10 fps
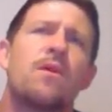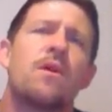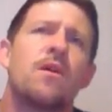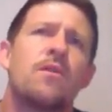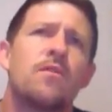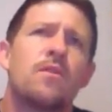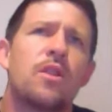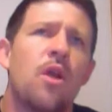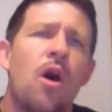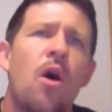under the
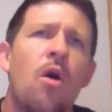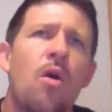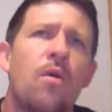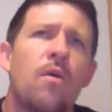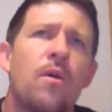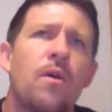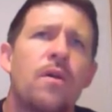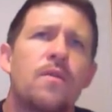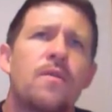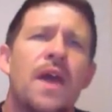law,
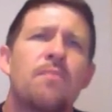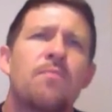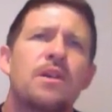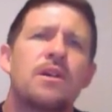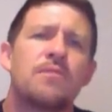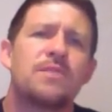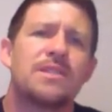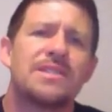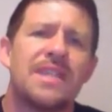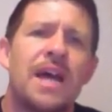that becomes a
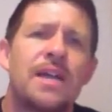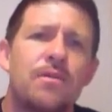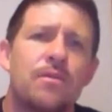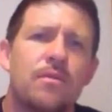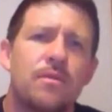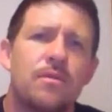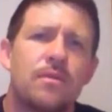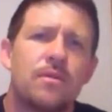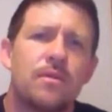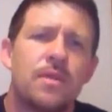cycle
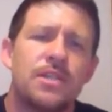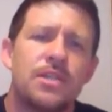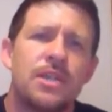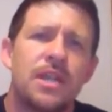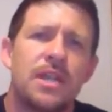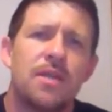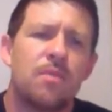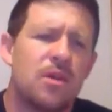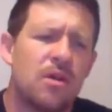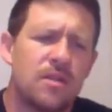that you get in
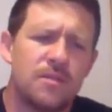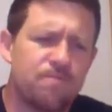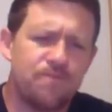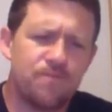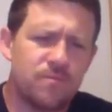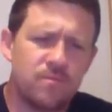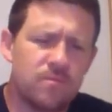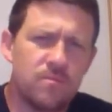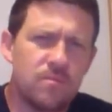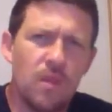because
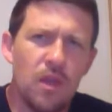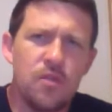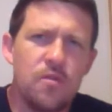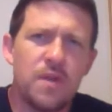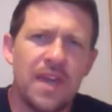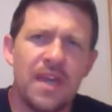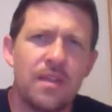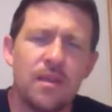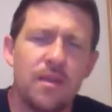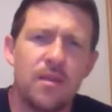you can't
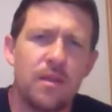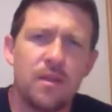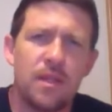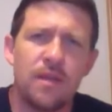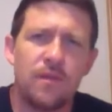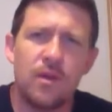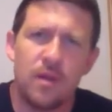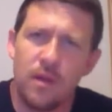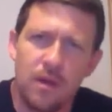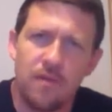live good
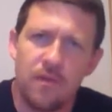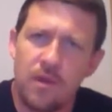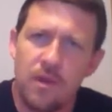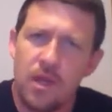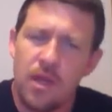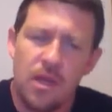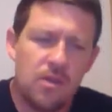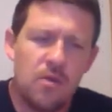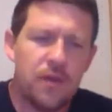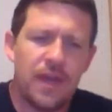enough.
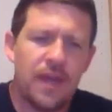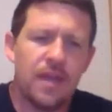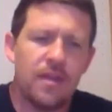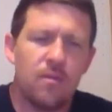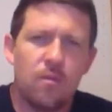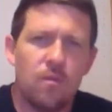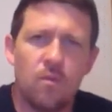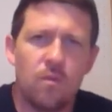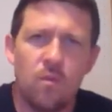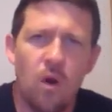You can't
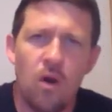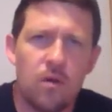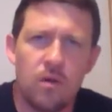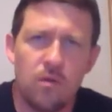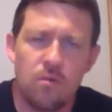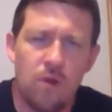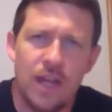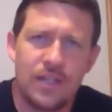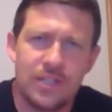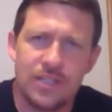walk
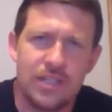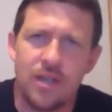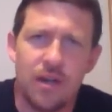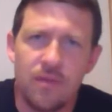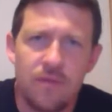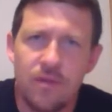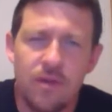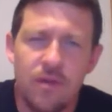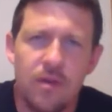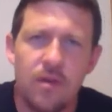righteous enough
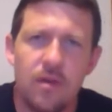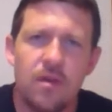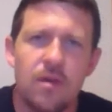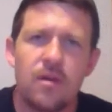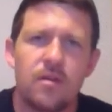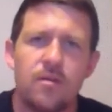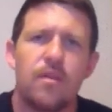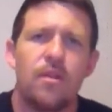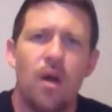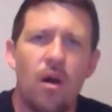under
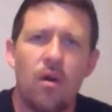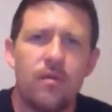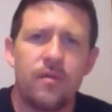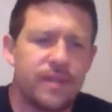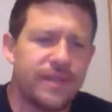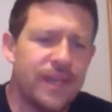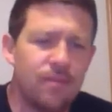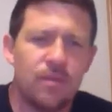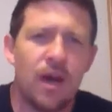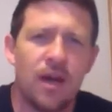the law to
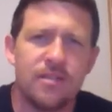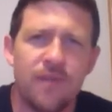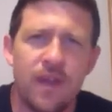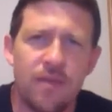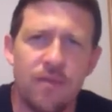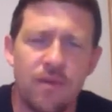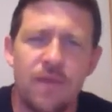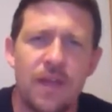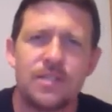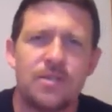keep God's favor if
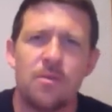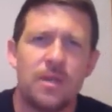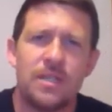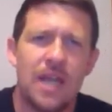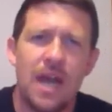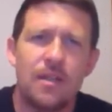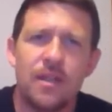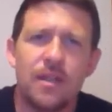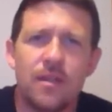that's your mentality.